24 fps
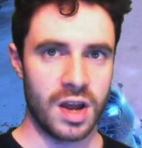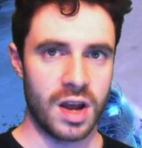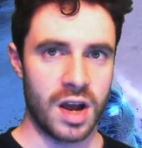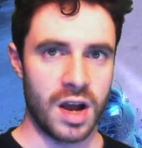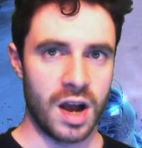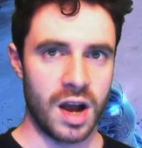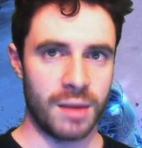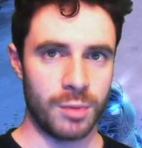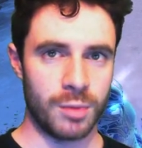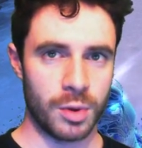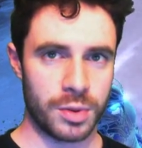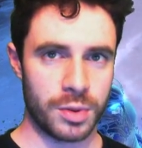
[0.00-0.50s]

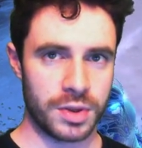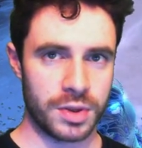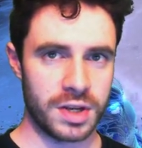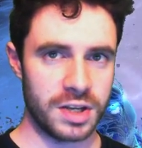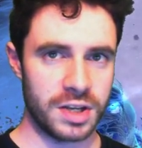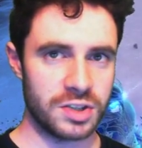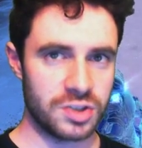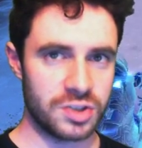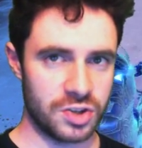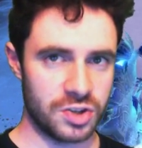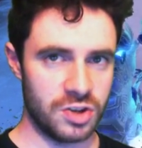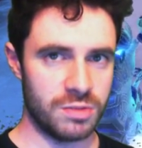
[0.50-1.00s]
I'm not
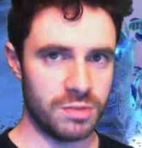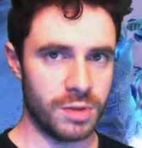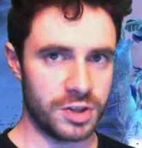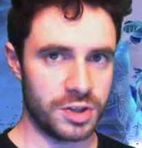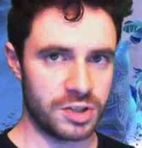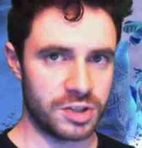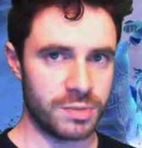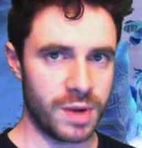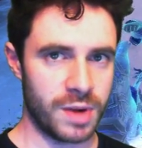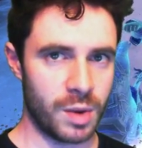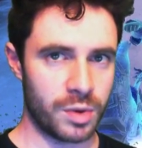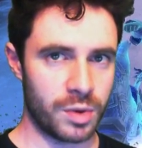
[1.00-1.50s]
thinking too much
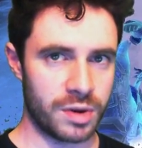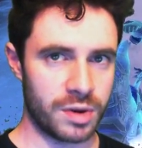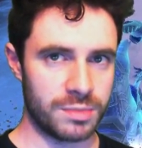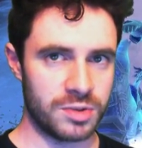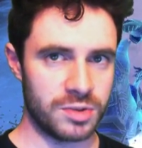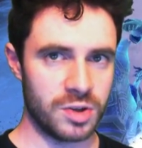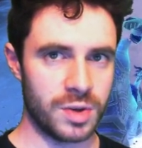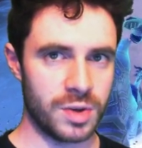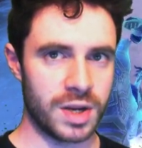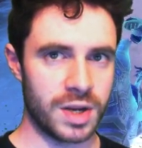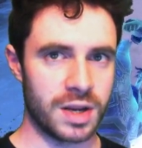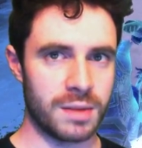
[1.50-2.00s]
about what I'm
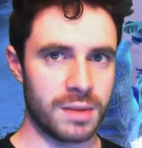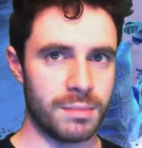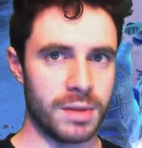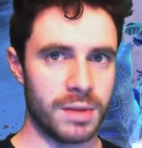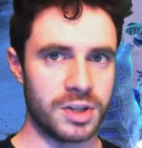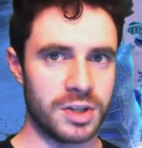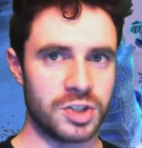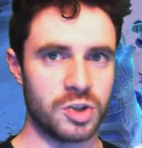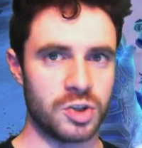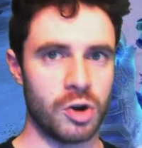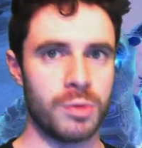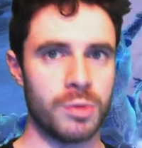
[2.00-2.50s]
doing. My
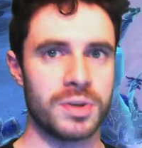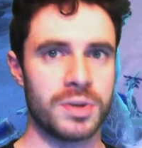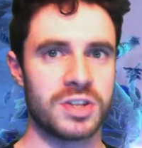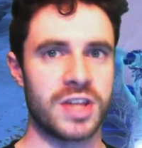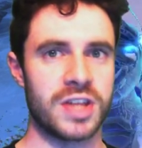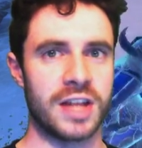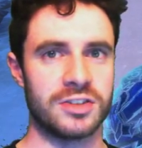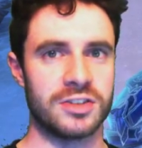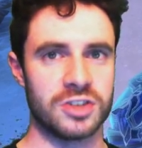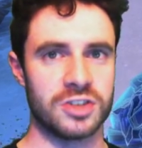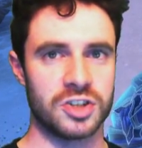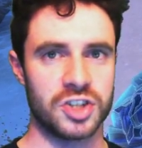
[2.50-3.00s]
job is
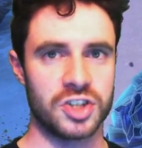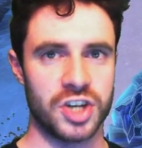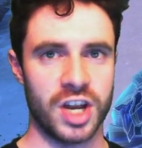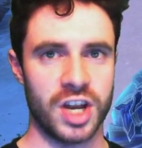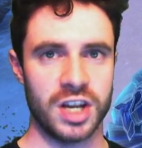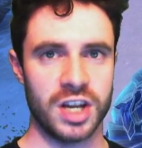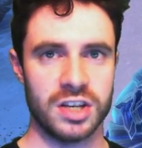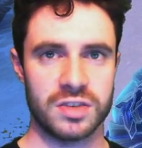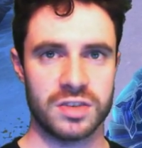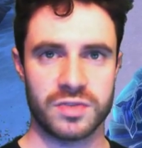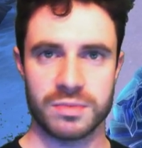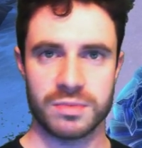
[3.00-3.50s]
then to
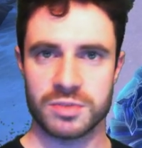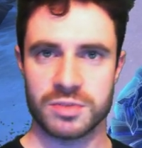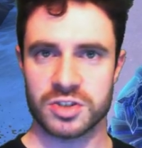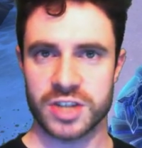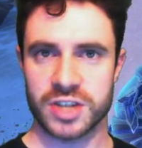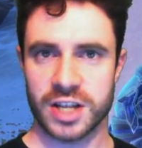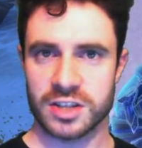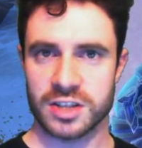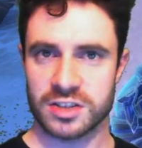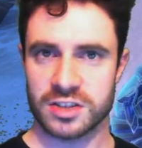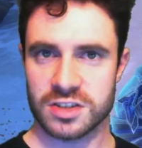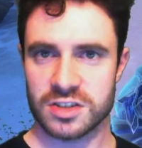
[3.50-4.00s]
change from
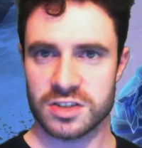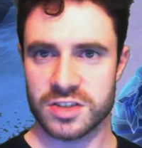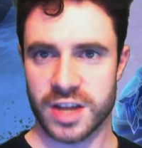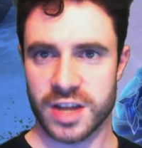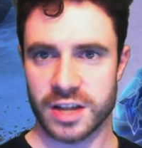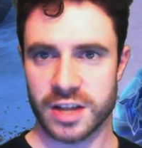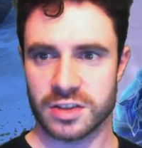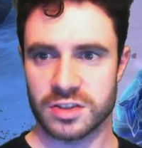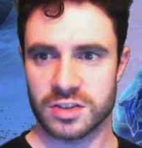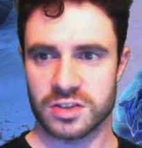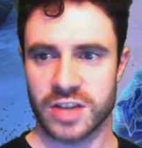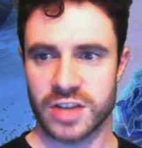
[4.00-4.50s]
stance to
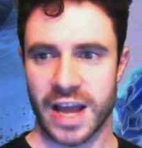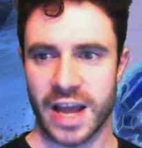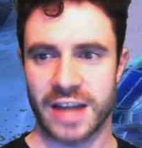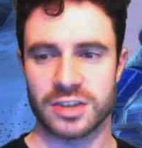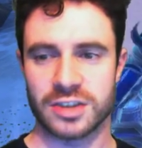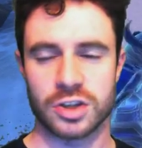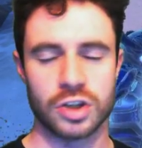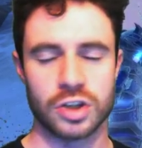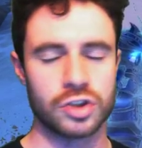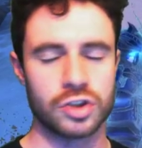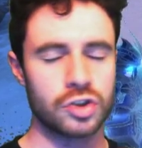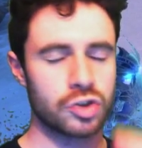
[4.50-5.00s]
stance, and
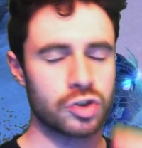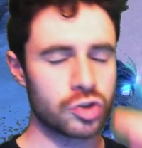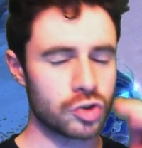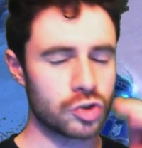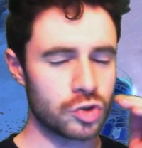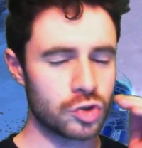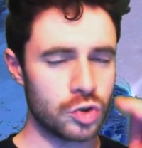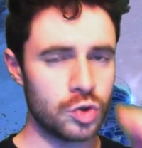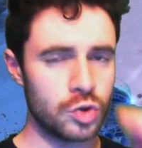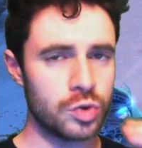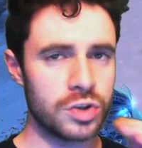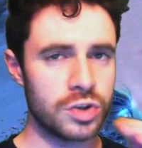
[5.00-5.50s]
as
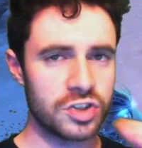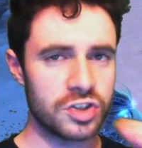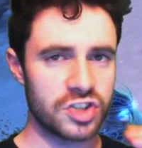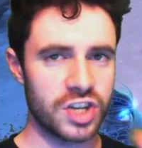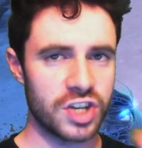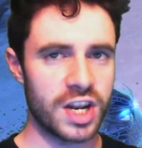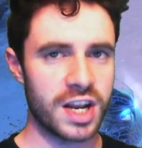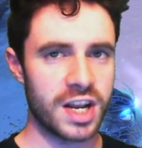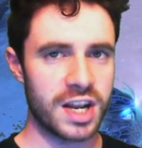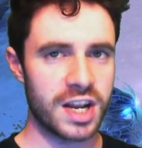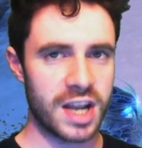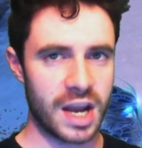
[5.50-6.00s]
soon as an
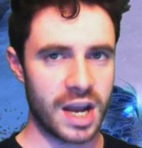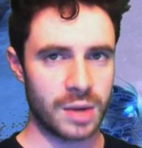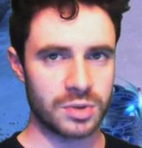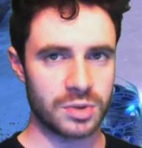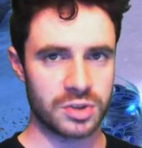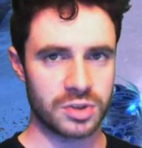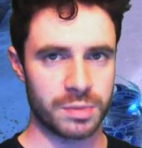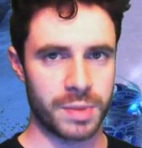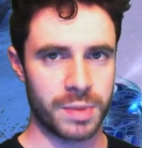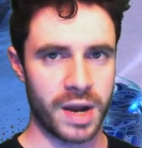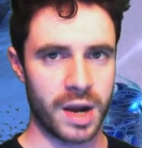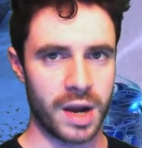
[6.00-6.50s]

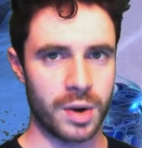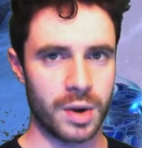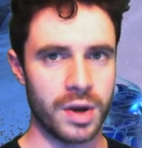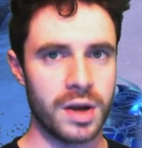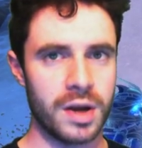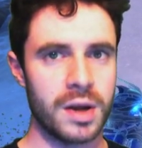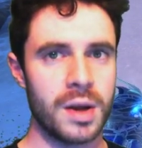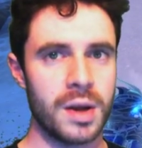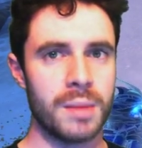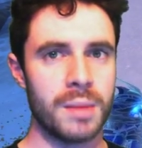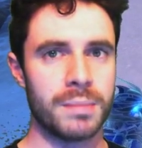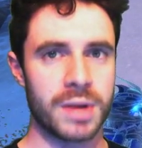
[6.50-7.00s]
encounter power
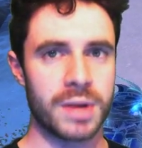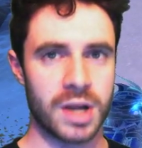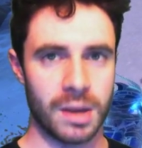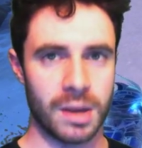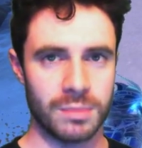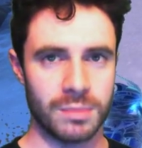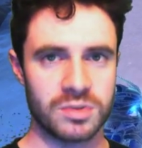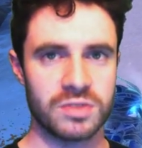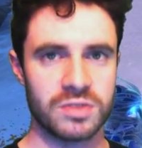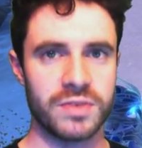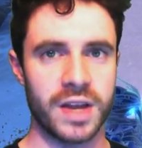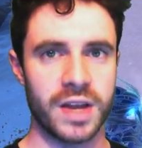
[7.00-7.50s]

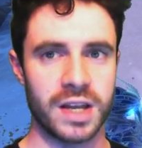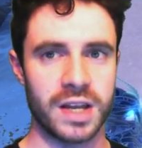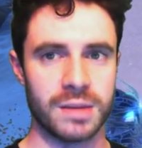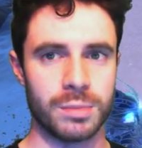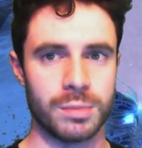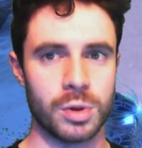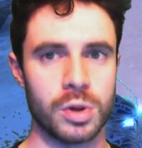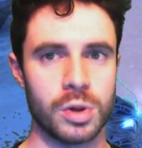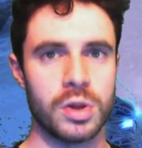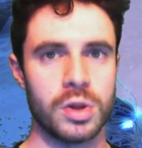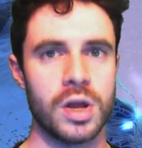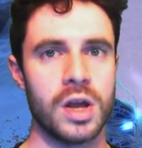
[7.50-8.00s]
becomes
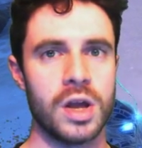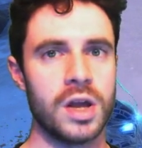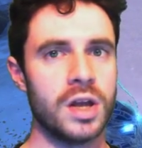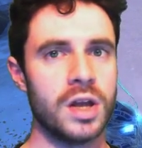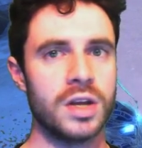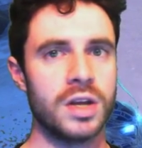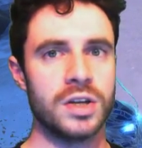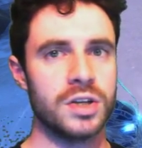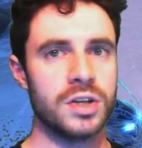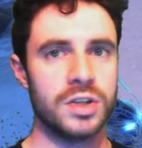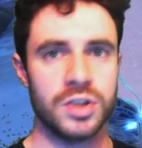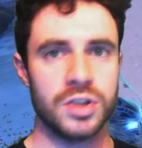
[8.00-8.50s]
available,
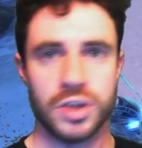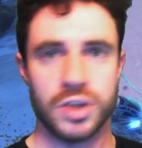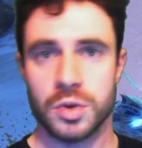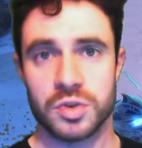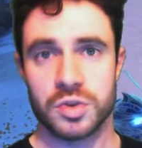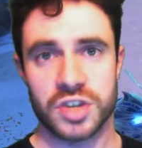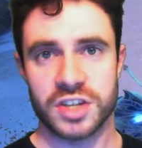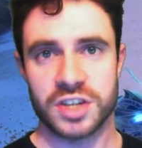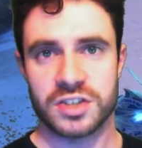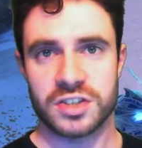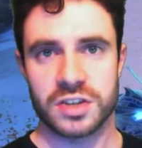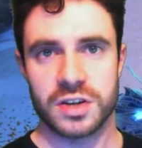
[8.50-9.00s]
use
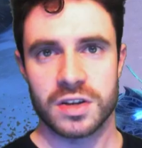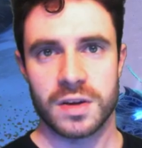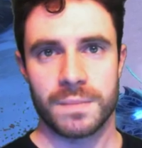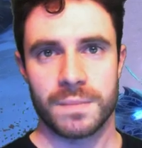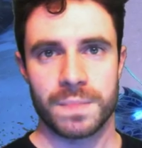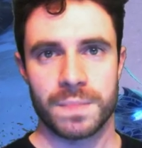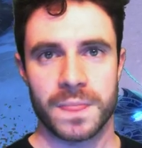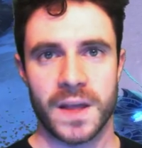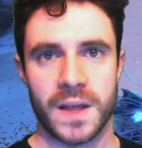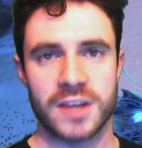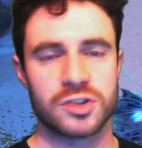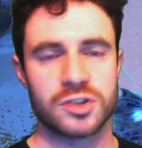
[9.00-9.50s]
it.
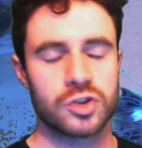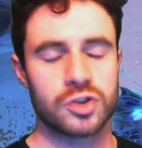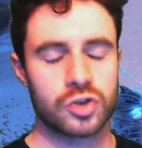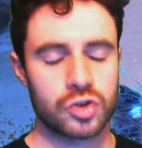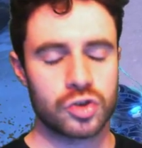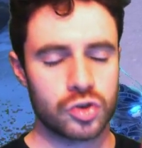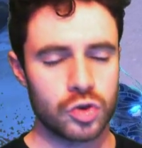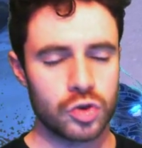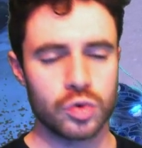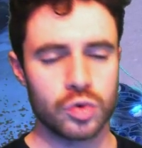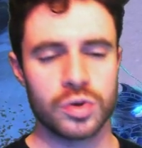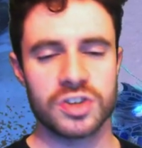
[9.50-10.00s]
As
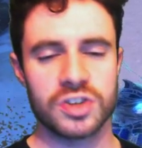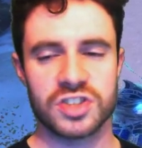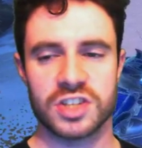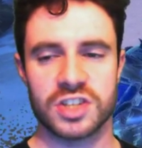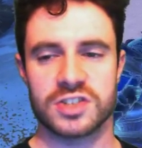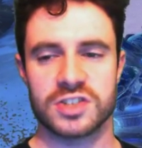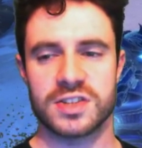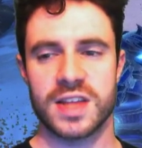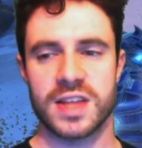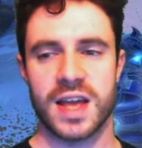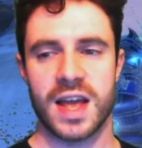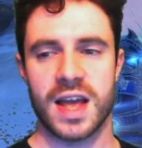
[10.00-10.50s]
soon as it's
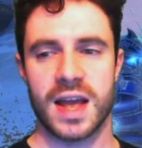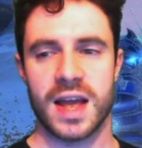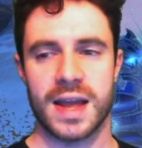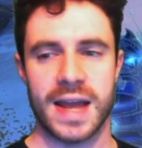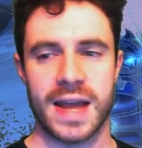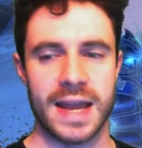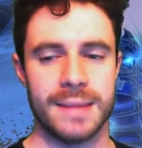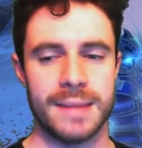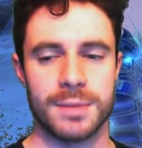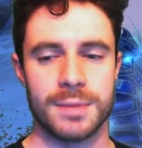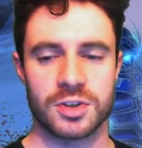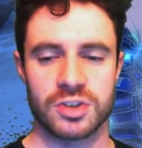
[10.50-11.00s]
there,
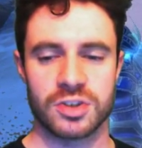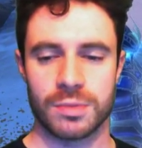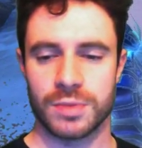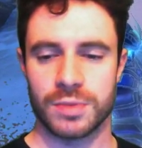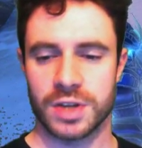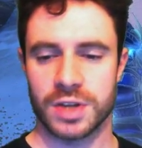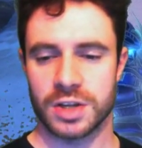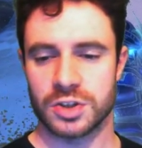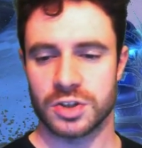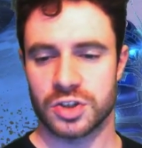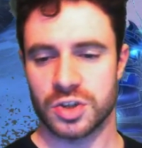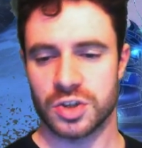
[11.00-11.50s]
aim at
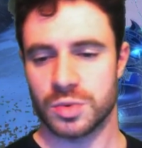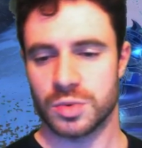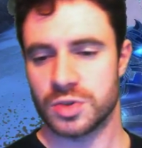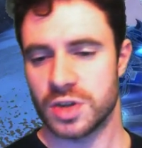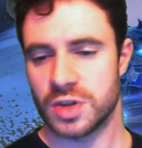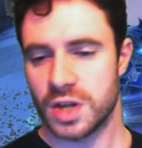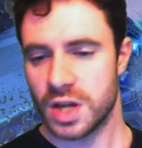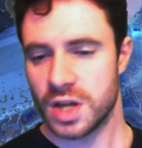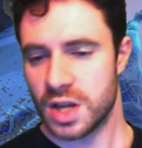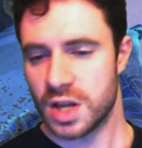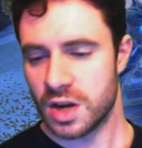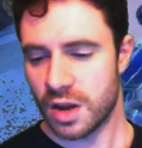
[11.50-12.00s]
something and shoot.
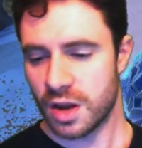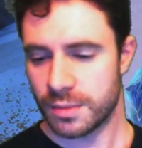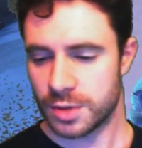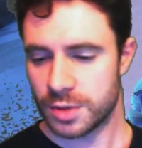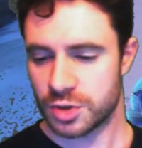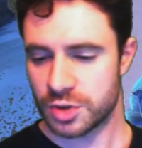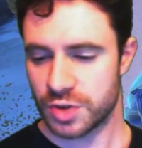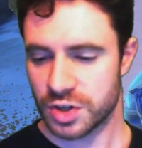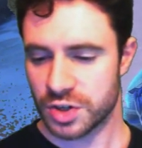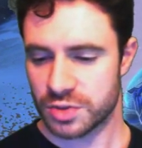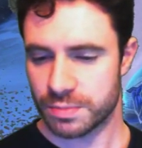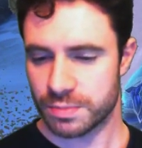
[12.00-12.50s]
I'm going to
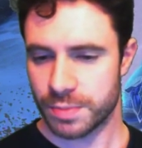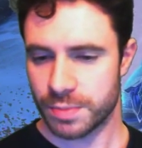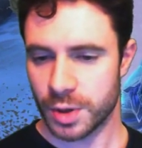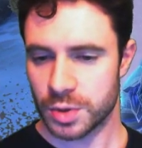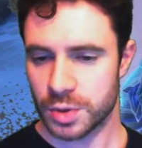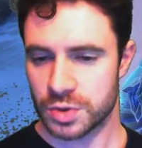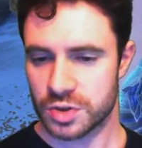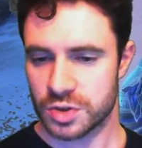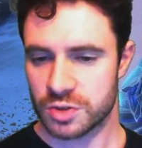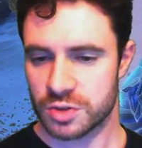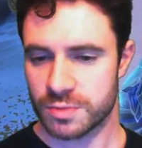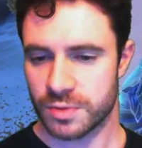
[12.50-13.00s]
drink some
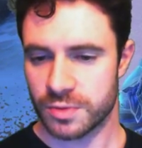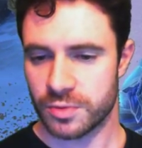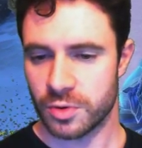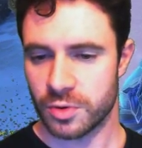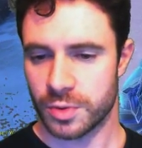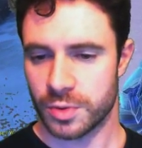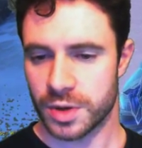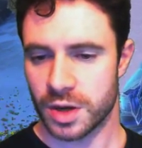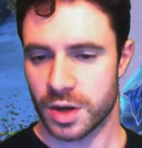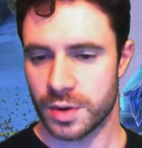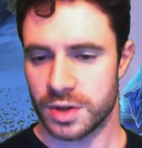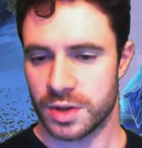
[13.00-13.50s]
potions before
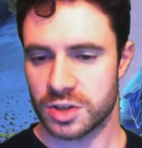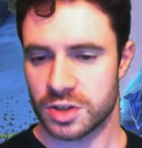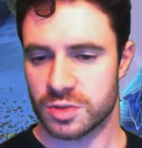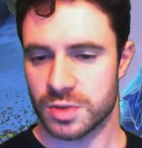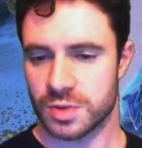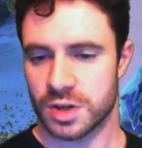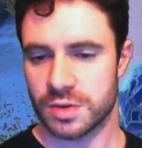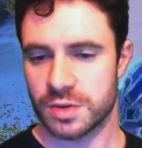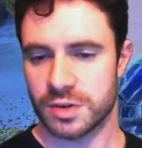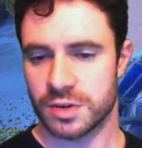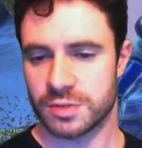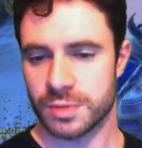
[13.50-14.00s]
we go in, just to increase